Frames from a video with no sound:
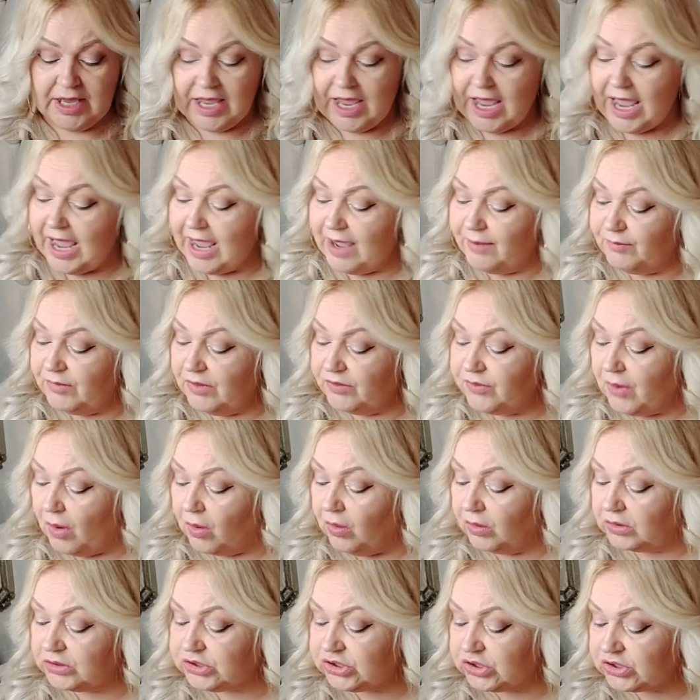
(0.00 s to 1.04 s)
They're
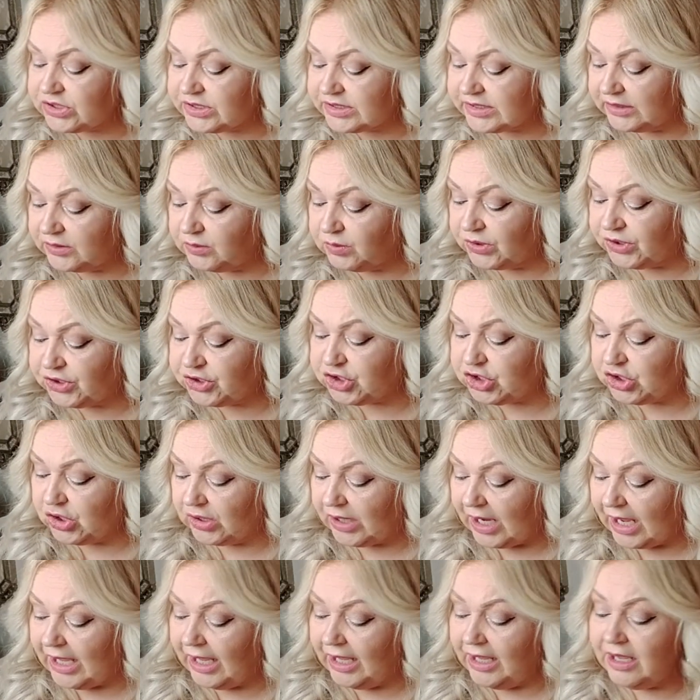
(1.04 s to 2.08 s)
all dusted with
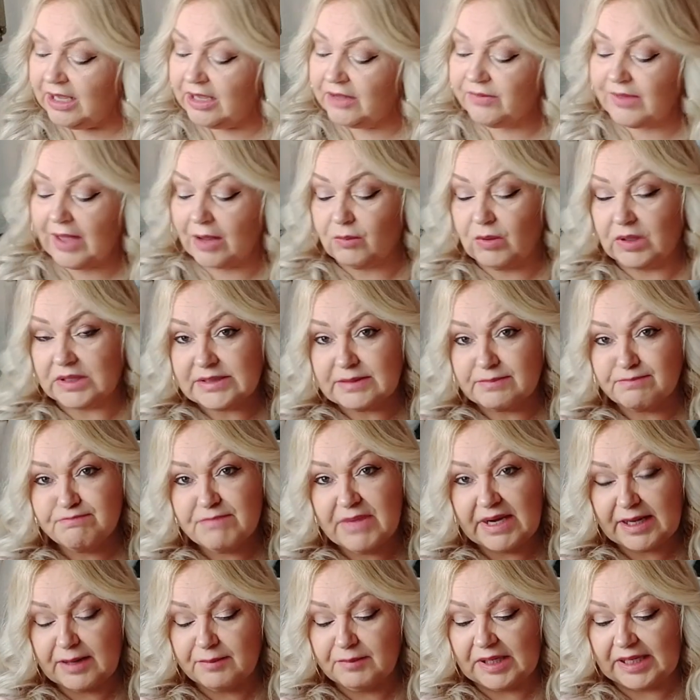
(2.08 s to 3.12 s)
sugar. That one's
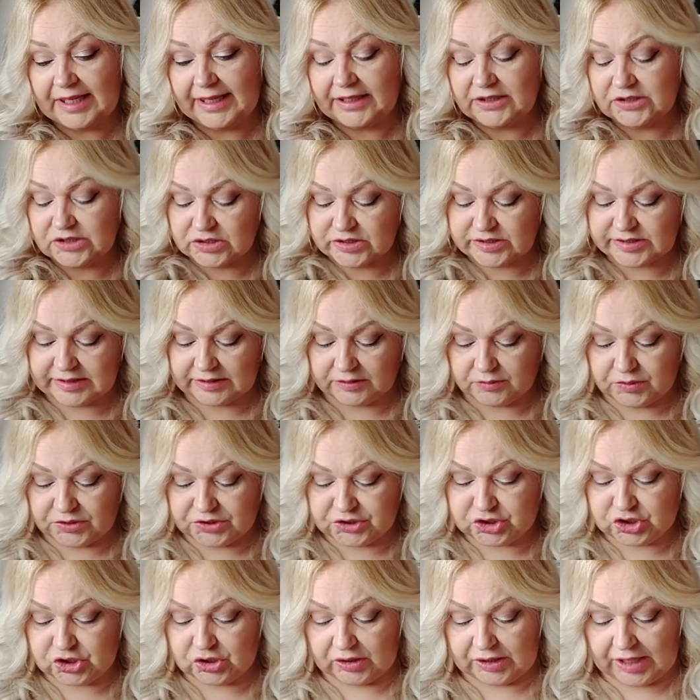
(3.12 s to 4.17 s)
minimally dusted with
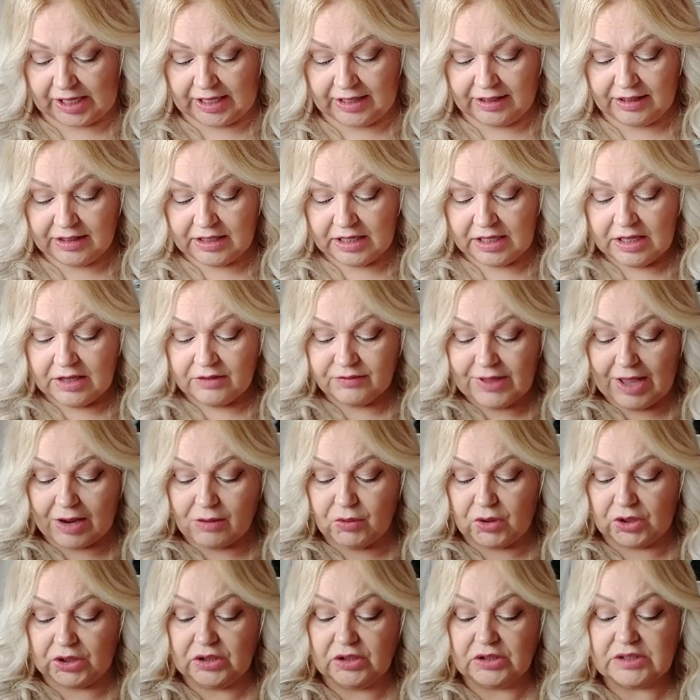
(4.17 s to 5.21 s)
sugar. That
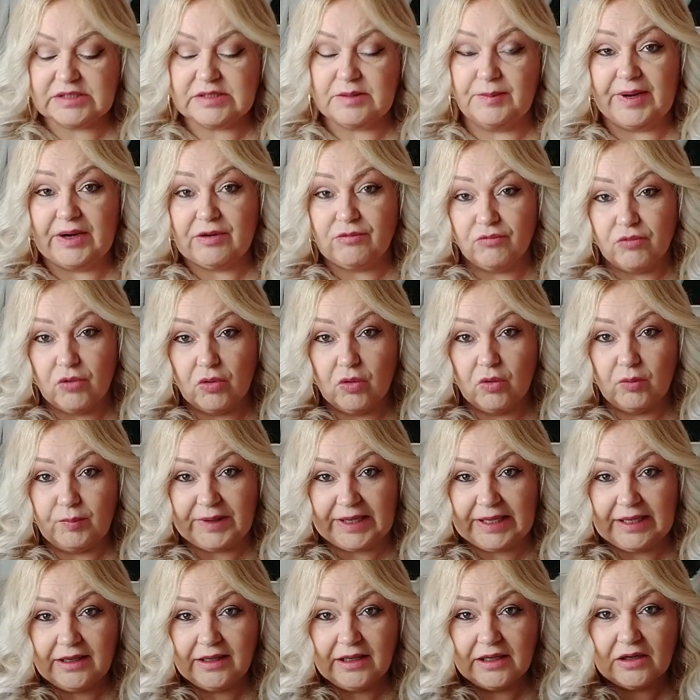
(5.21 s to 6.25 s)
one looks a bit
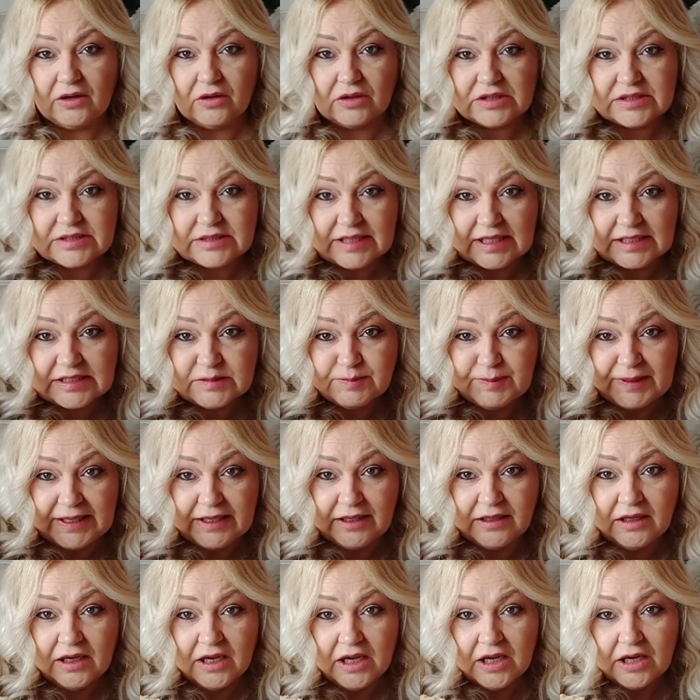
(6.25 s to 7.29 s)
ropey. It's
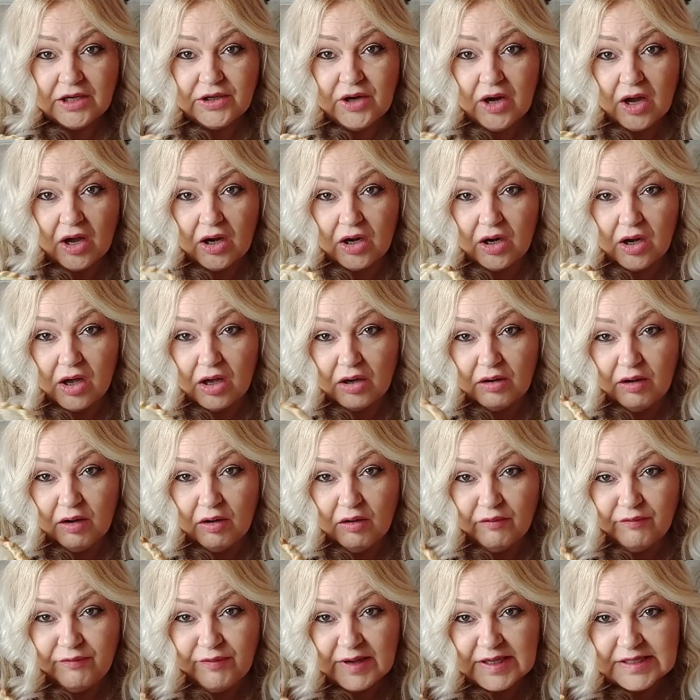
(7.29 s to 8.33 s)
been, not a lot of
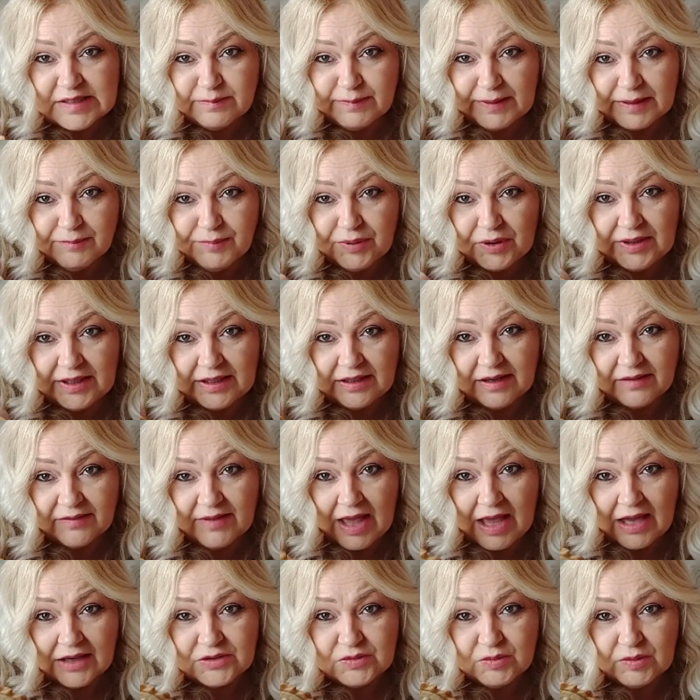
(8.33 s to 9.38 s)
love has been put into
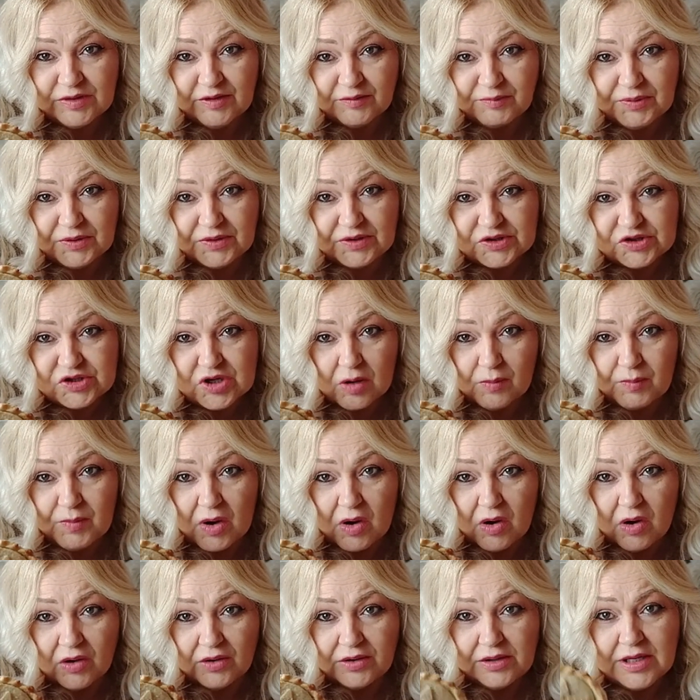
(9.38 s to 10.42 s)
that when they put the top
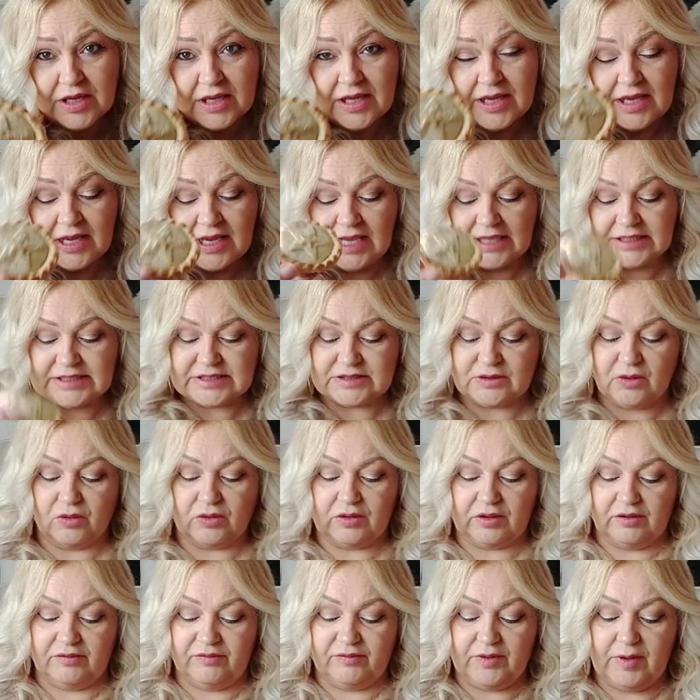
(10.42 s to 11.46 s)
on. It's sort
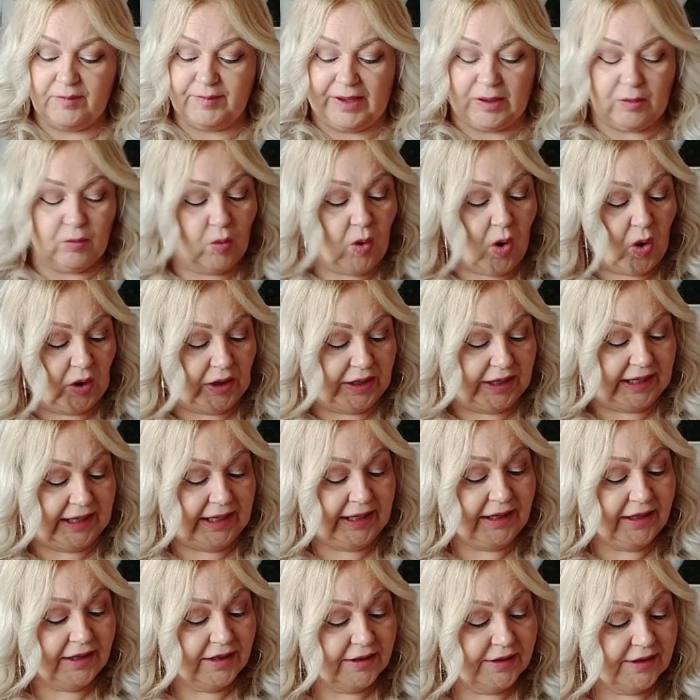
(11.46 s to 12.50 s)
of a bit
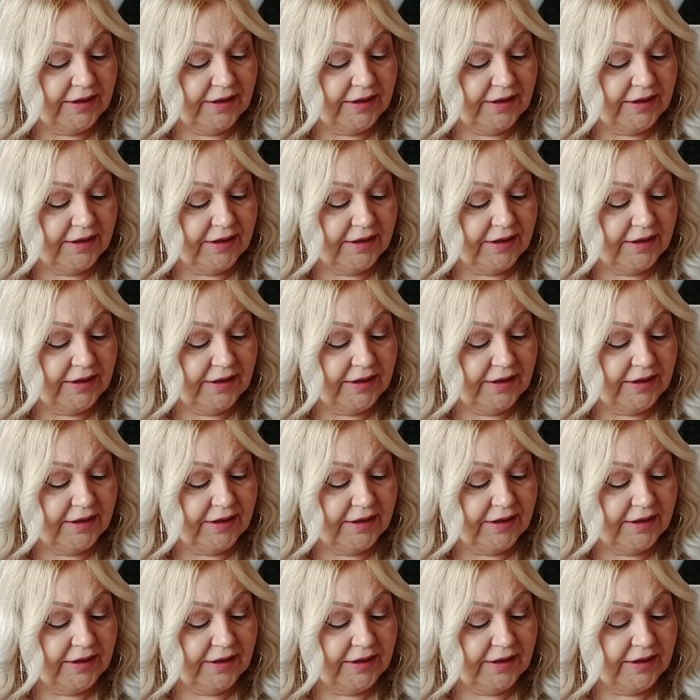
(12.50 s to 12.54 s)
wonky.